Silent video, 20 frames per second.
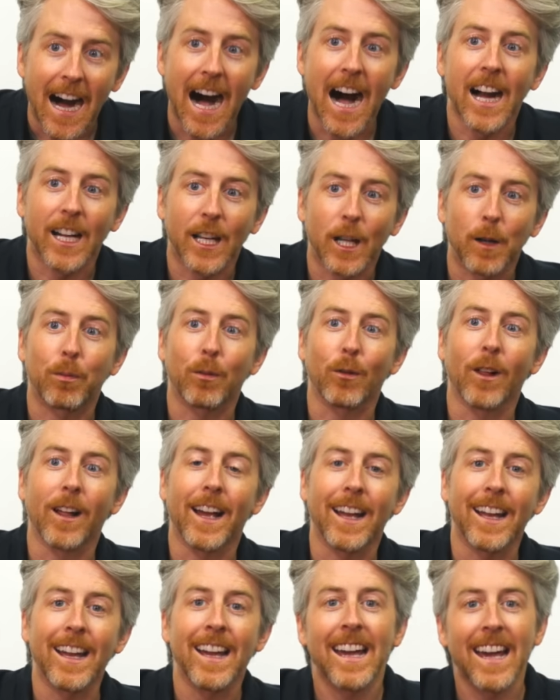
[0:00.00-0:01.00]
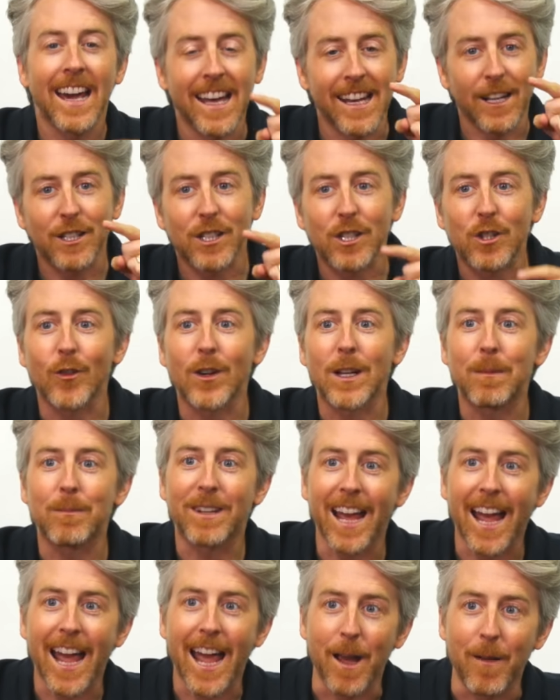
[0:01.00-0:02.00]
I'm gonna play an extreme
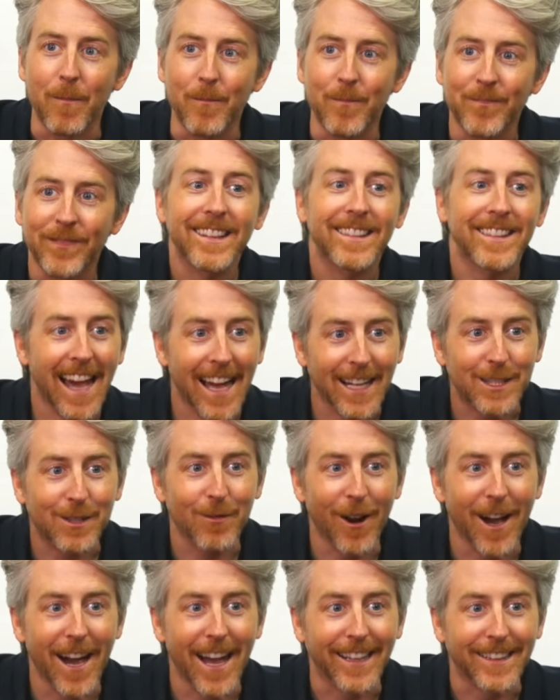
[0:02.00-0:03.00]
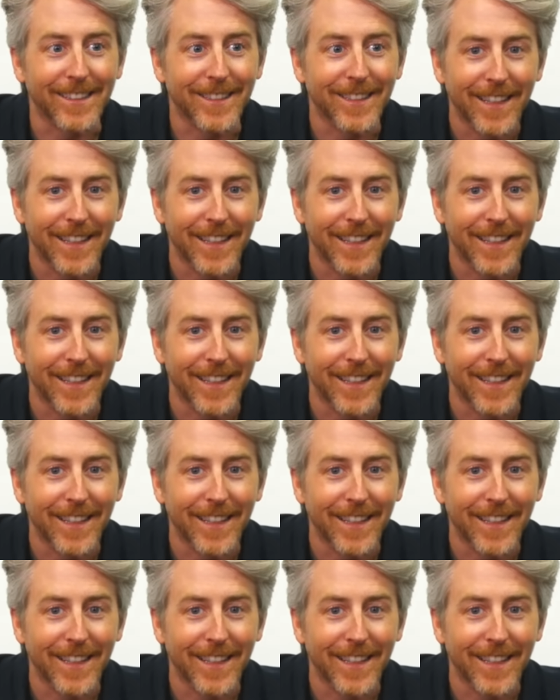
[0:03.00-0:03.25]
game. That's right.